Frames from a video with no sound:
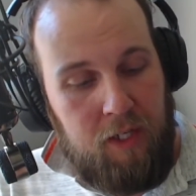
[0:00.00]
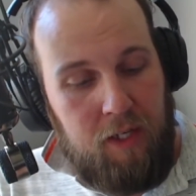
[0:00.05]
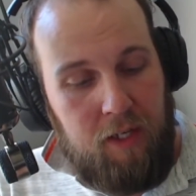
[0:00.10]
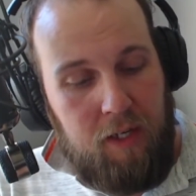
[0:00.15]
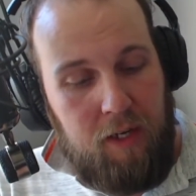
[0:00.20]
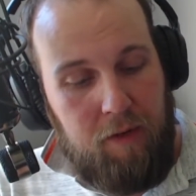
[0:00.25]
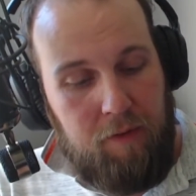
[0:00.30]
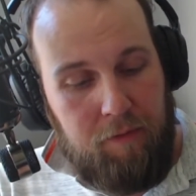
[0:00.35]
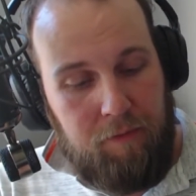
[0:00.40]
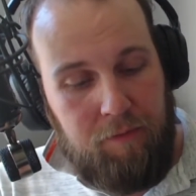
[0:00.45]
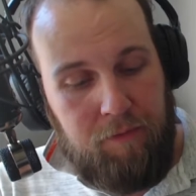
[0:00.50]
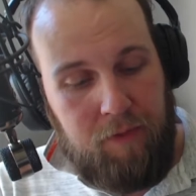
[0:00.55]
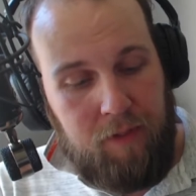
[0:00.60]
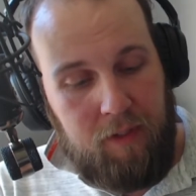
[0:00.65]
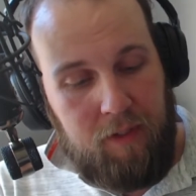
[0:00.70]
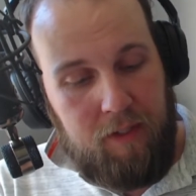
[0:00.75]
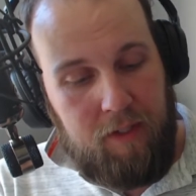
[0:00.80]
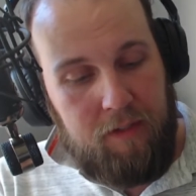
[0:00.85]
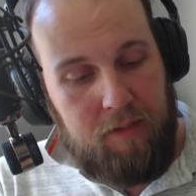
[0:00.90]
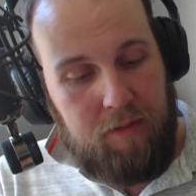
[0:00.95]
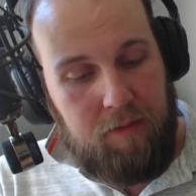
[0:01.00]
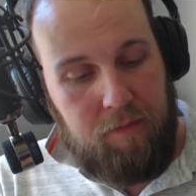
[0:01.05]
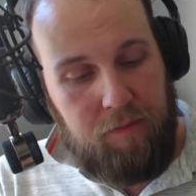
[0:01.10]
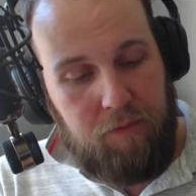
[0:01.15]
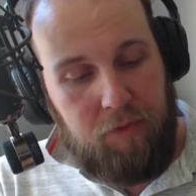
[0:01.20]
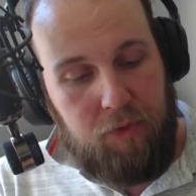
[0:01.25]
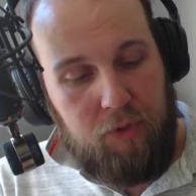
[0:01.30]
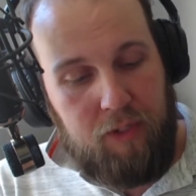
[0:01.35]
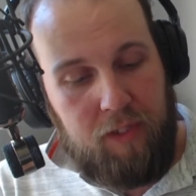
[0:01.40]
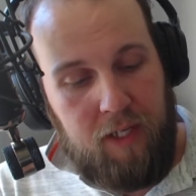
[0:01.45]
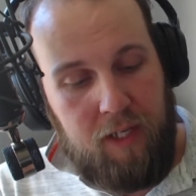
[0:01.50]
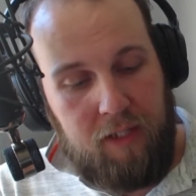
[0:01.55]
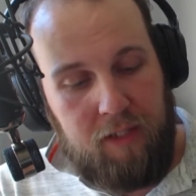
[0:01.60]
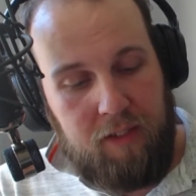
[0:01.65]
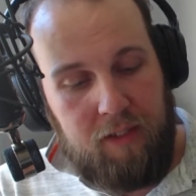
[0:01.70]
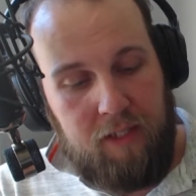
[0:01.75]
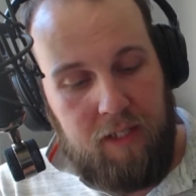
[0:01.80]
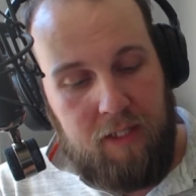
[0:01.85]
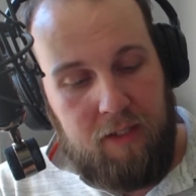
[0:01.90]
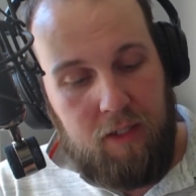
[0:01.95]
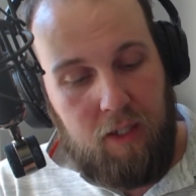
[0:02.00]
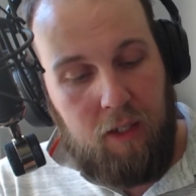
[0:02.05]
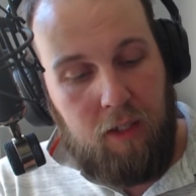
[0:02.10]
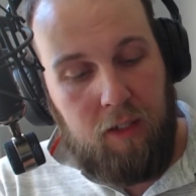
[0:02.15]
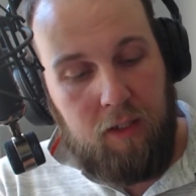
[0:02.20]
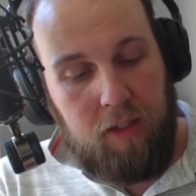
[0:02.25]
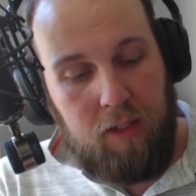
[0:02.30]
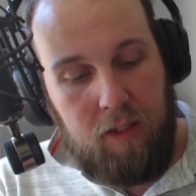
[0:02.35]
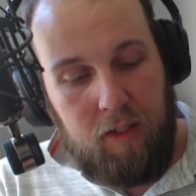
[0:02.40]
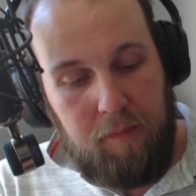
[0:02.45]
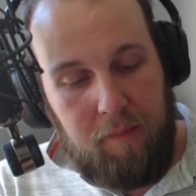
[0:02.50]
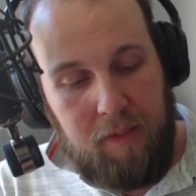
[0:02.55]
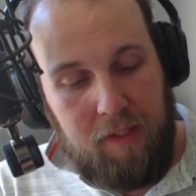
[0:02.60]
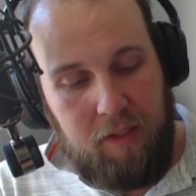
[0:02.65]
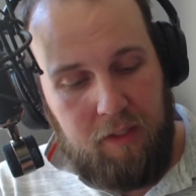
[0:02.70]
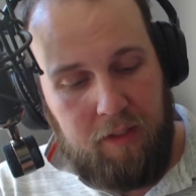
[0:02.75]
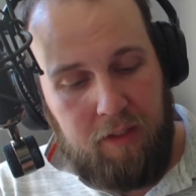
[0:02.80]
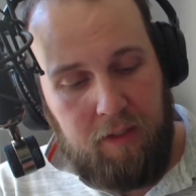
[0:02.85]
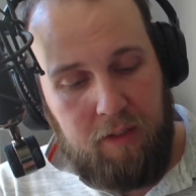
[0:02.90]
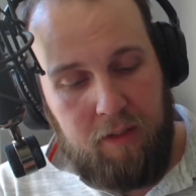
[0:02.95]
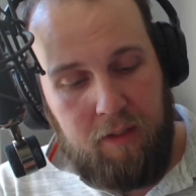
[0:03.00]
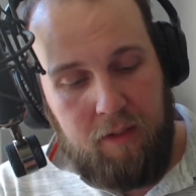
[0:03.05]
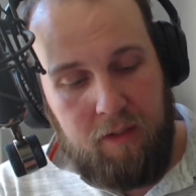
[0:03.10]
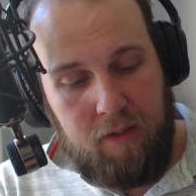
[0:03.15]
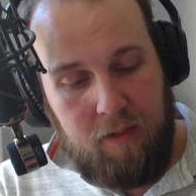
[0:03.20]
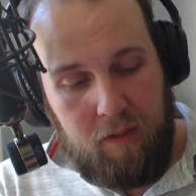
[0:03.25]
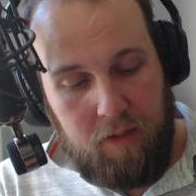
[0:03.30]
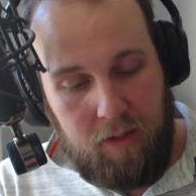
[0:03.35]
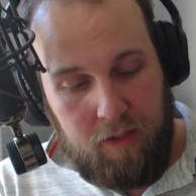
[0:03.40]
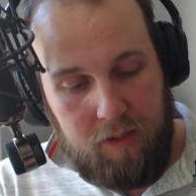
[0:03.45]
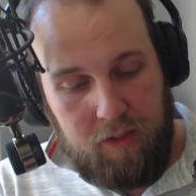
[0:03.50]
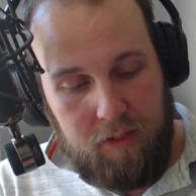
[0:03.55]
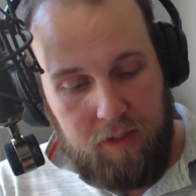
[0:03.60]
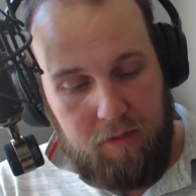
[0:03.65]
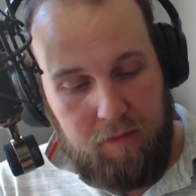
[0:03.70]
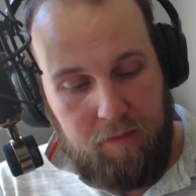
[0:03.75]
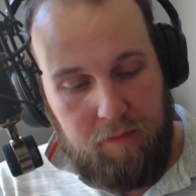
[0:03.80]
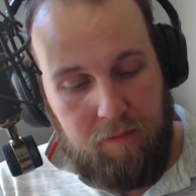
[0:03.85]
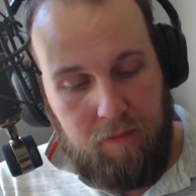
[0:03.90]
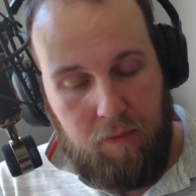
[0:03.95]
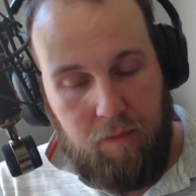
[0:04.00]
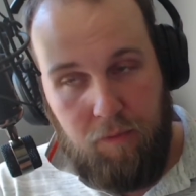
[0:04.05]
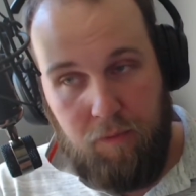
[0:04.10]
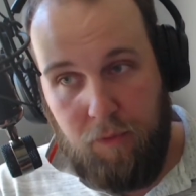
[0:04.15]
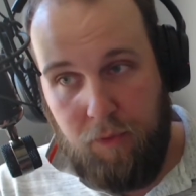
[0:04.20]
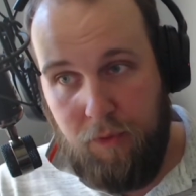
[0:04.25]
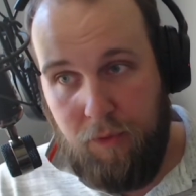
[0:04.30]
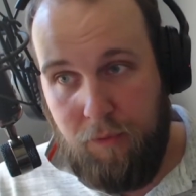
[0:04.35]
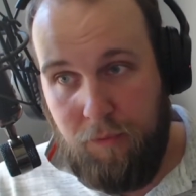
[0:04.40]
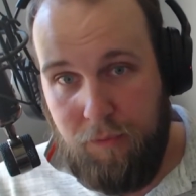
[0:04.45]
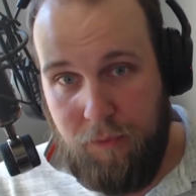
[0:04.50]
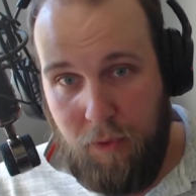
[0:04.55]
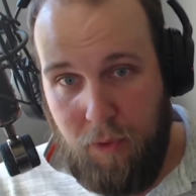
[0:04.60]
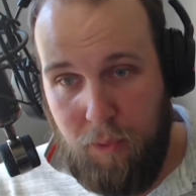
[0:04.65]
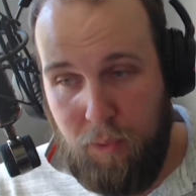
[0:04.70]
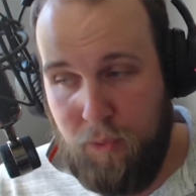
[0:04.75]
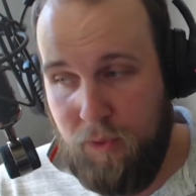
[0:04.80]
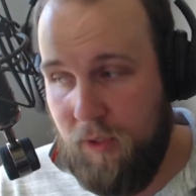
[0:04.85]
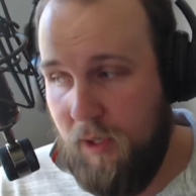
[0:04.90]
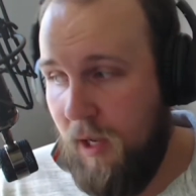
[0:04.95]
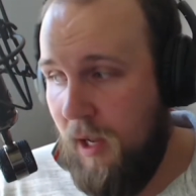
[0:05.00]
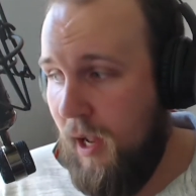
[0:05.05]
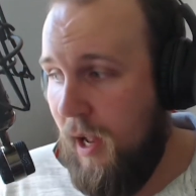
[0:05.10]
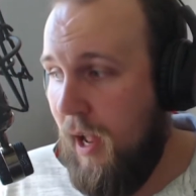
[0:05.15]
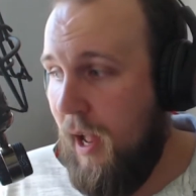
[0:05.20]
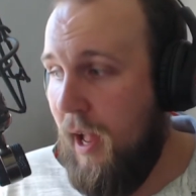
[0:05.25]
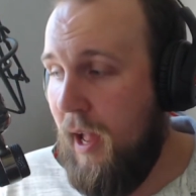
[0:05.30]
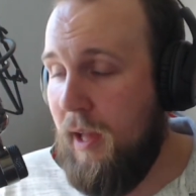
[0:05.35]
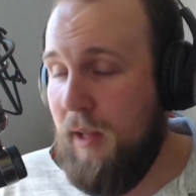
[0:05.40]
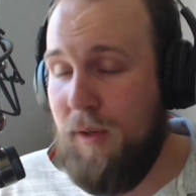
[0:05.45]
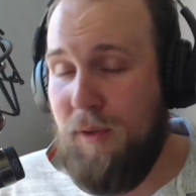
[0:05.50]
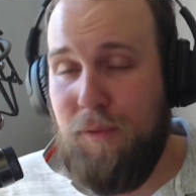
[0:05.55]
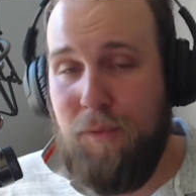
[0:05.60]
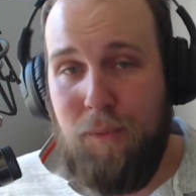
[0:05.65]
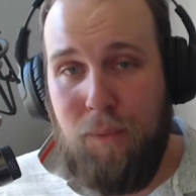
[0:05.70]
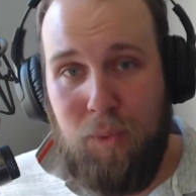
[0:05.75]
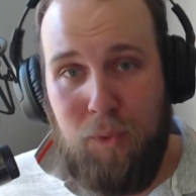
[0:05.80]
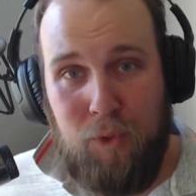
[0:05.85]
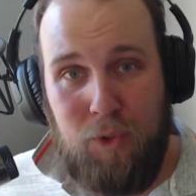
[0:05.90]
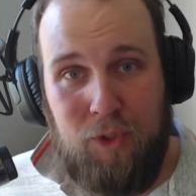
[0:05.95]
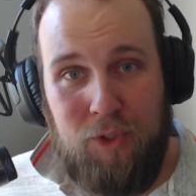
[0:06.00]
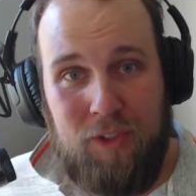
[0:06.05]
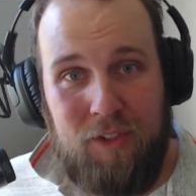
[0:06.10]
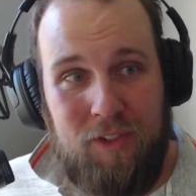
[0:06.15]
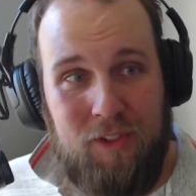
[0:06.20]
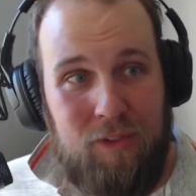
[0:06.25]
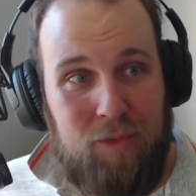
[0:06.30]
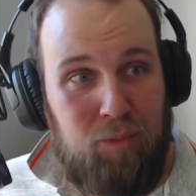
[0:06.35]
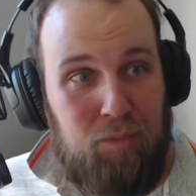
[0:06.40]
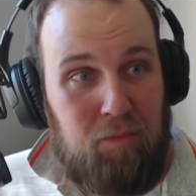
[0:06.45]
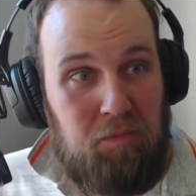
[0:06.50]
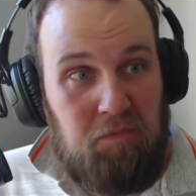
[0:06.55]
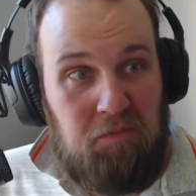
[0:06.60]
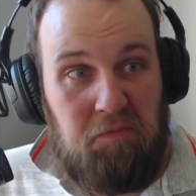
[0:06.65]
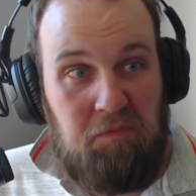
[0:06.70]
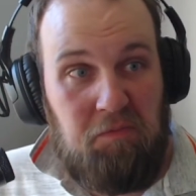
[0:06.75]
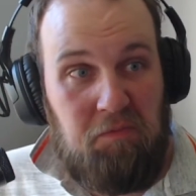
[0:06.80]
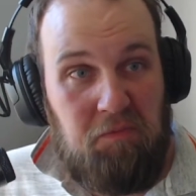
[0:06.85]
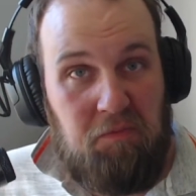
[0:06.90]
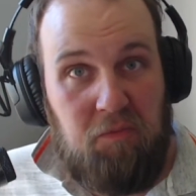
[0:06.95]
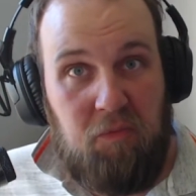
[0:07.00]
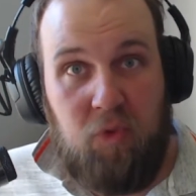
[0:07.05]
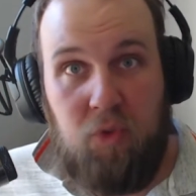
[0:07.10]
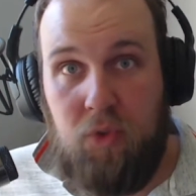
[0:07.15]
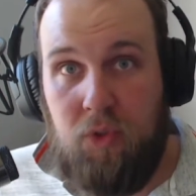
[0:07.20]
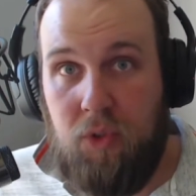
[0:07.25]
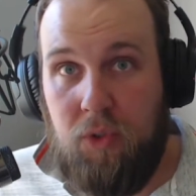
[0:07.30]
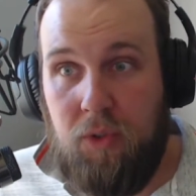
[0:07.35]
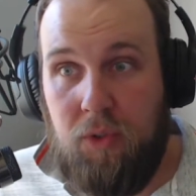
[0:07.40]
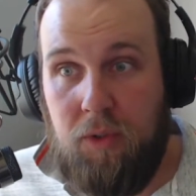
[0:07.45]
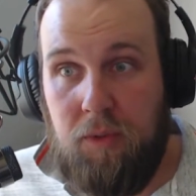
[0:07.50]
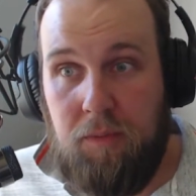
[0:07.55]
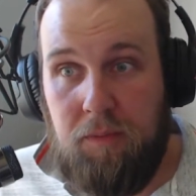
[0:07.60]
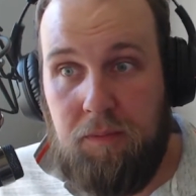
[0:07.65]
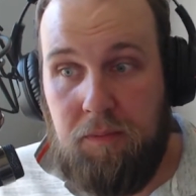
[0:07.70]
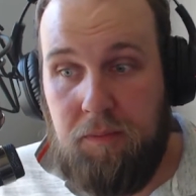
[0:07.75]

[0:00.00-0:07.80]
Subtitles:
Here in Finland, you can get unlimited data for your phone and for your